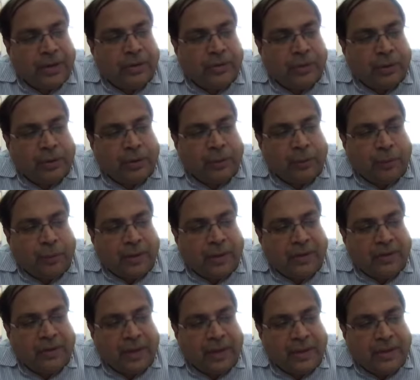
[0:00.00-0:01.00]
So the
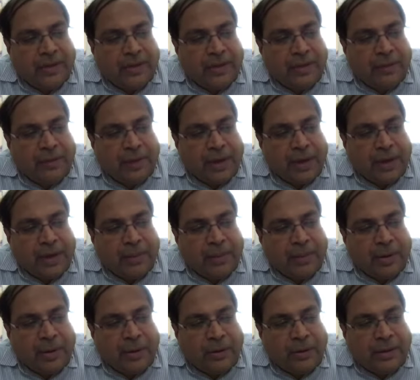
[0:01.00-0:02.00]
focus has definitely
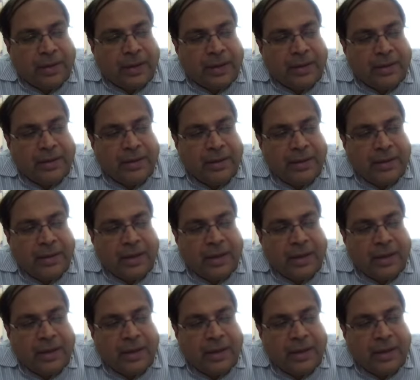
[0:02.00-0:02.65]
been on that,